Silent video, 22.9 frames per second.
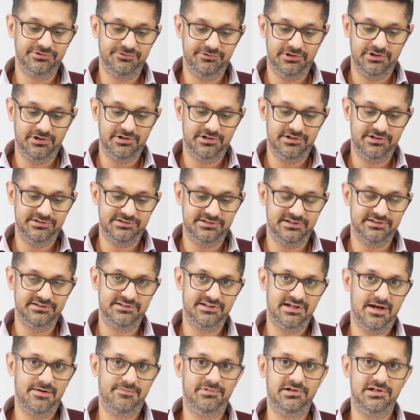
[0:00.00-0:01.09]
we got to discuss
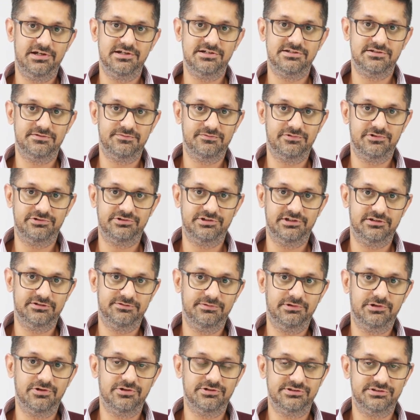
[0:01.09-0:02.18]
the application process
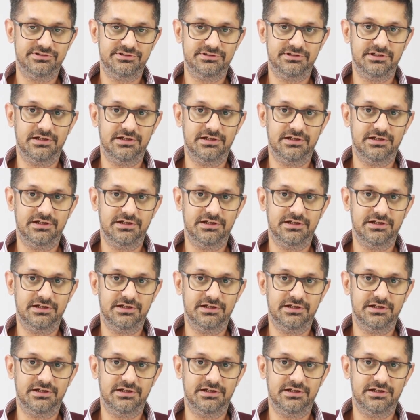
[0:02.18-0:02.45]
because